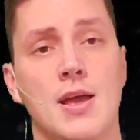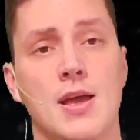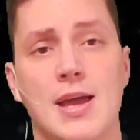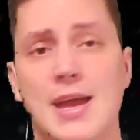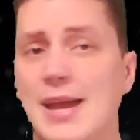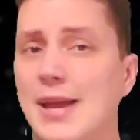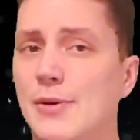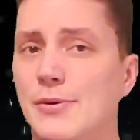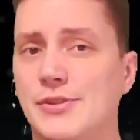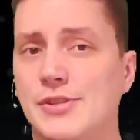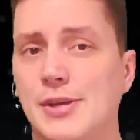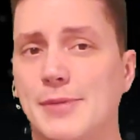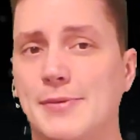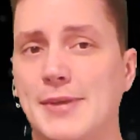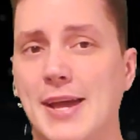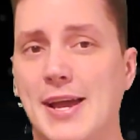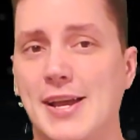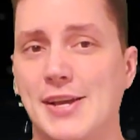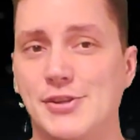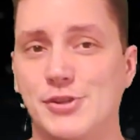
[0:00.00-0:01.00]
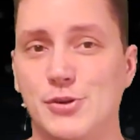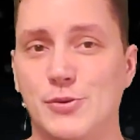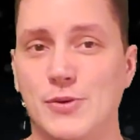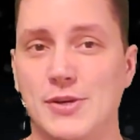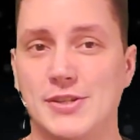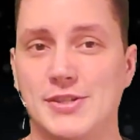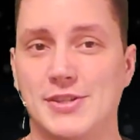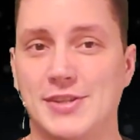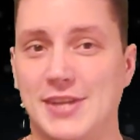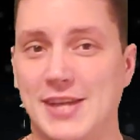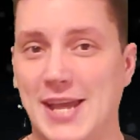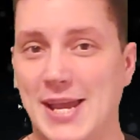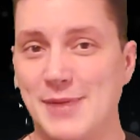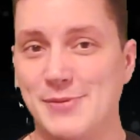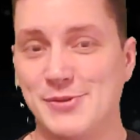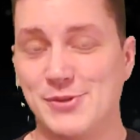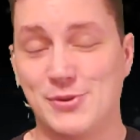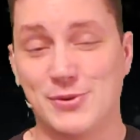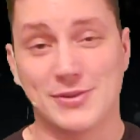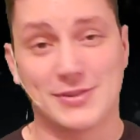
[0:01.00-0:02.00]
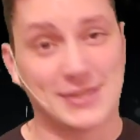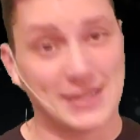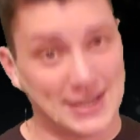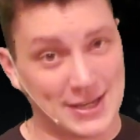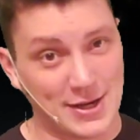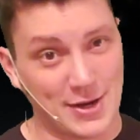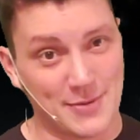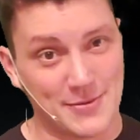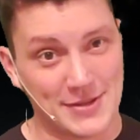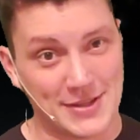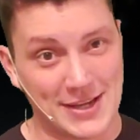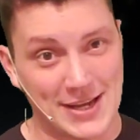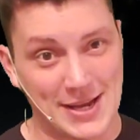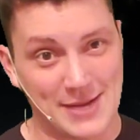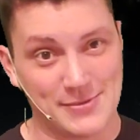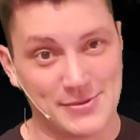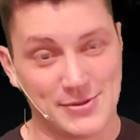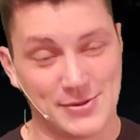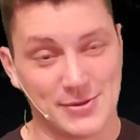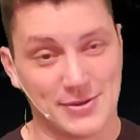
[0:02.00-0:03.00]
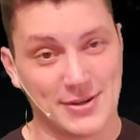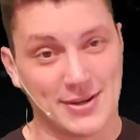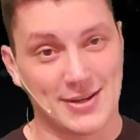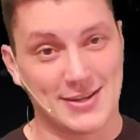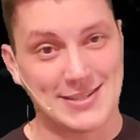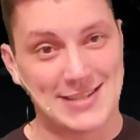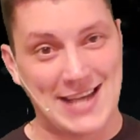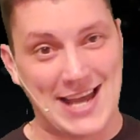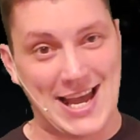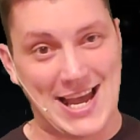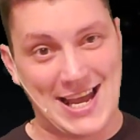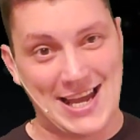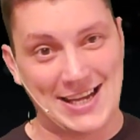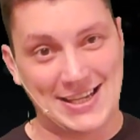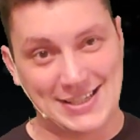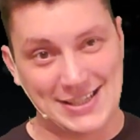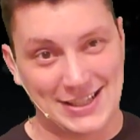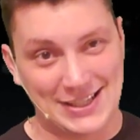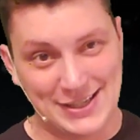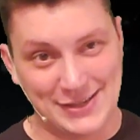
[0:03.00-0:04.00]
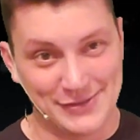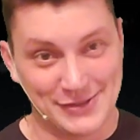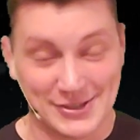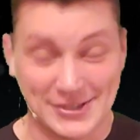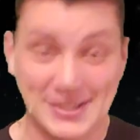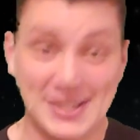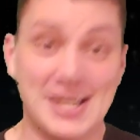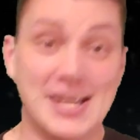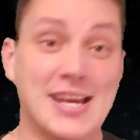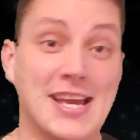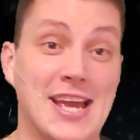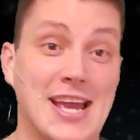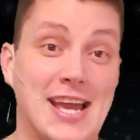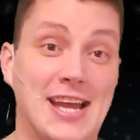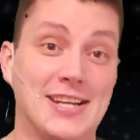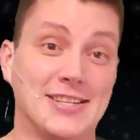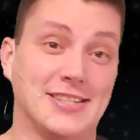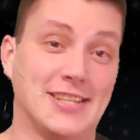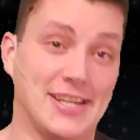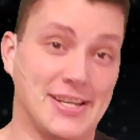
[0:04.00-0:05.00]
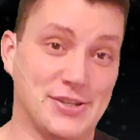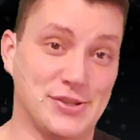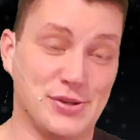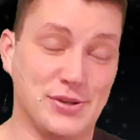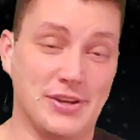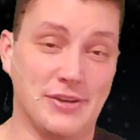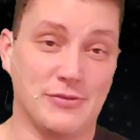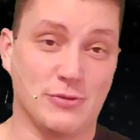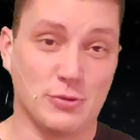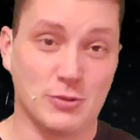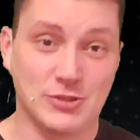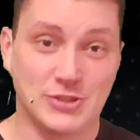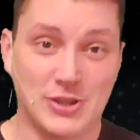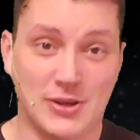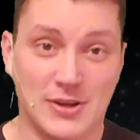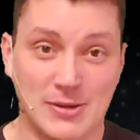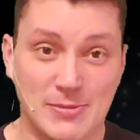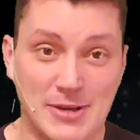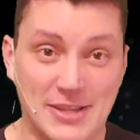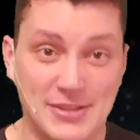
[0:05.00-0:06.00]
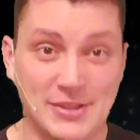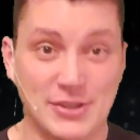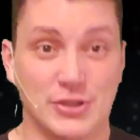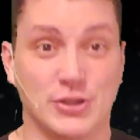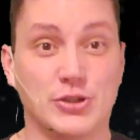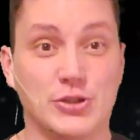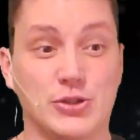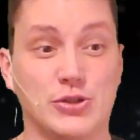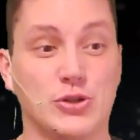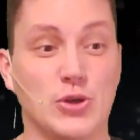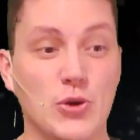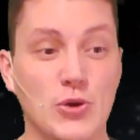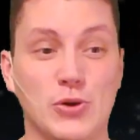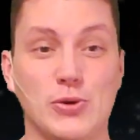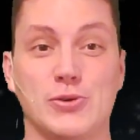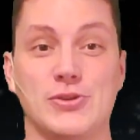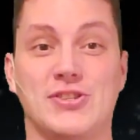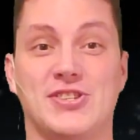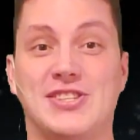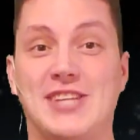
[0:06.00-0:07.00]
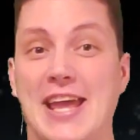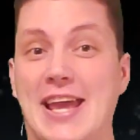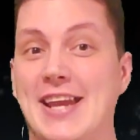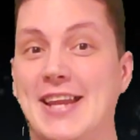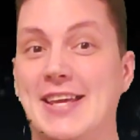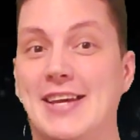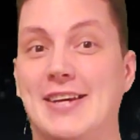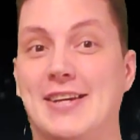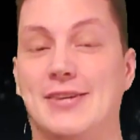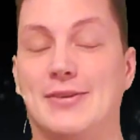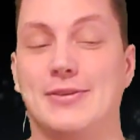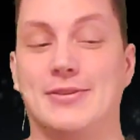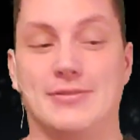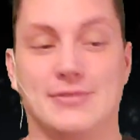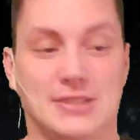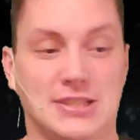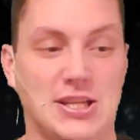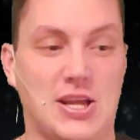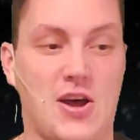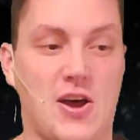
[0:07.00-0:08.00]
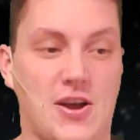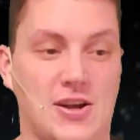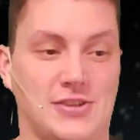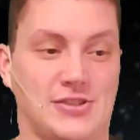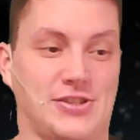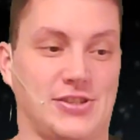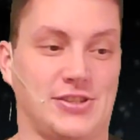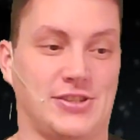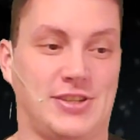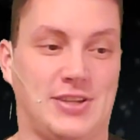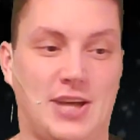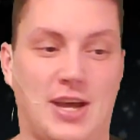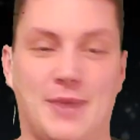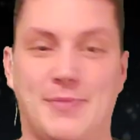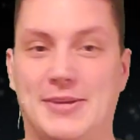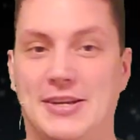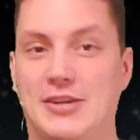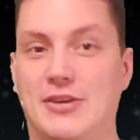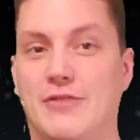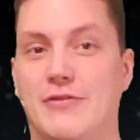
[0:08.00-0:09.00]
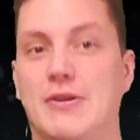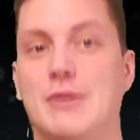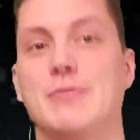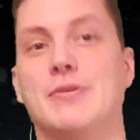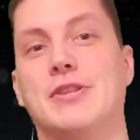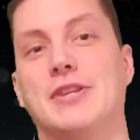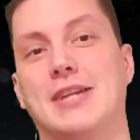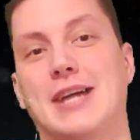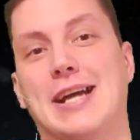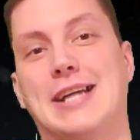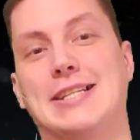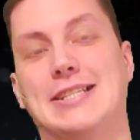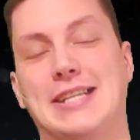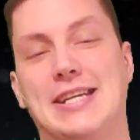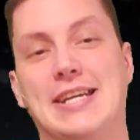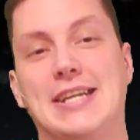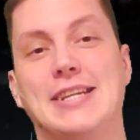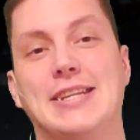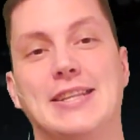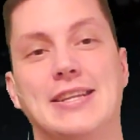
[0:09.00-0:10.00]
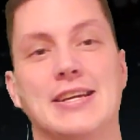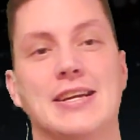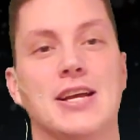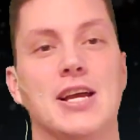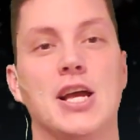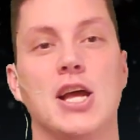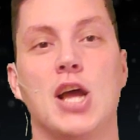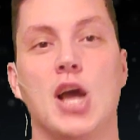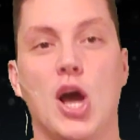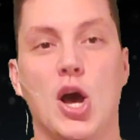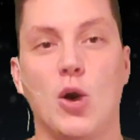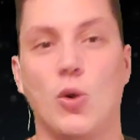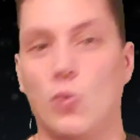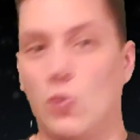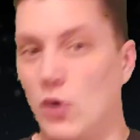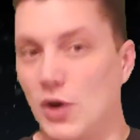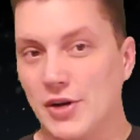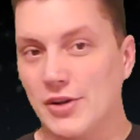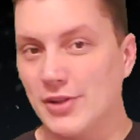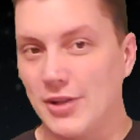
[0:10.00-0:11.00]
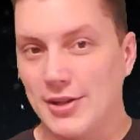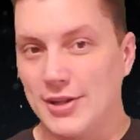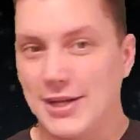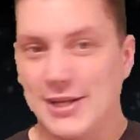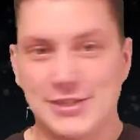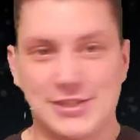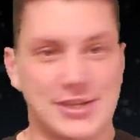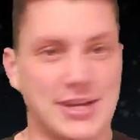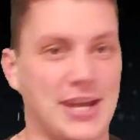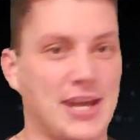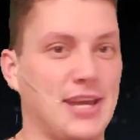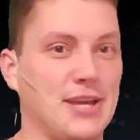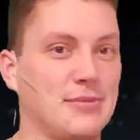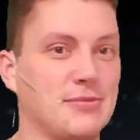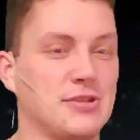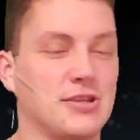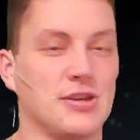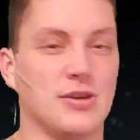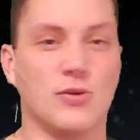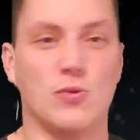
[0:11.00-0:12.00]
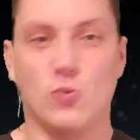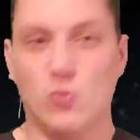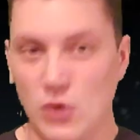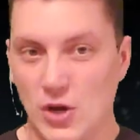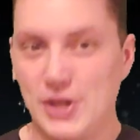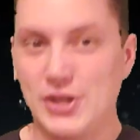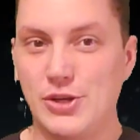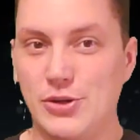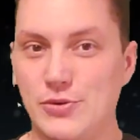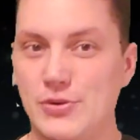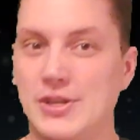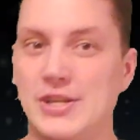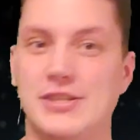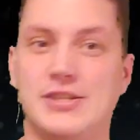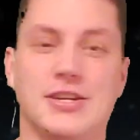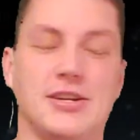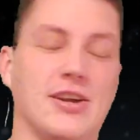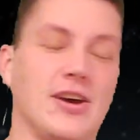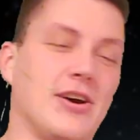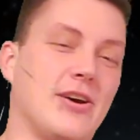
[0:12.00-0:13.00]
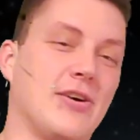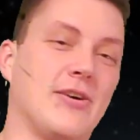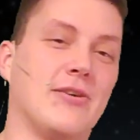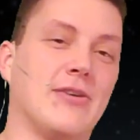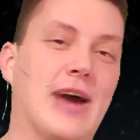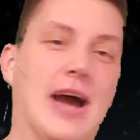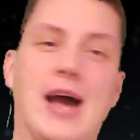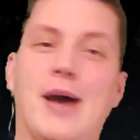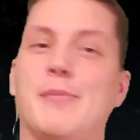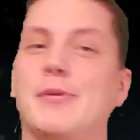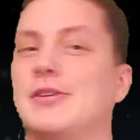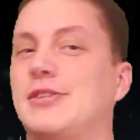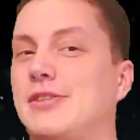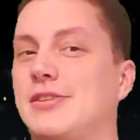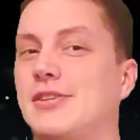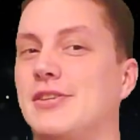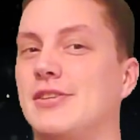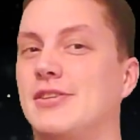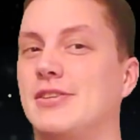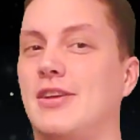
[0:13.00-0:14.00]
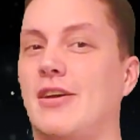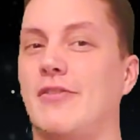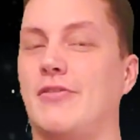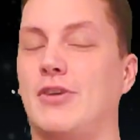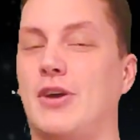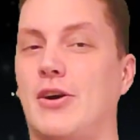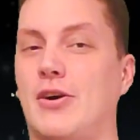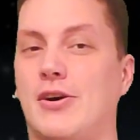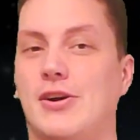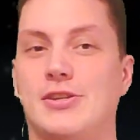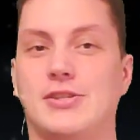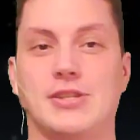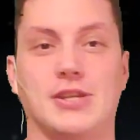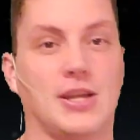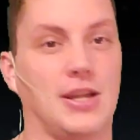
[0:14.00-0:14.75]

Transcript: Hey, what's up, guys? You're watching the Gamestork. They call me the Gamestork because I deliver. And today's no different. We're talking about the Google Stadia launch. It's coming November the 19th. What are the launch games? What do you need to know? How much does this stuff cost?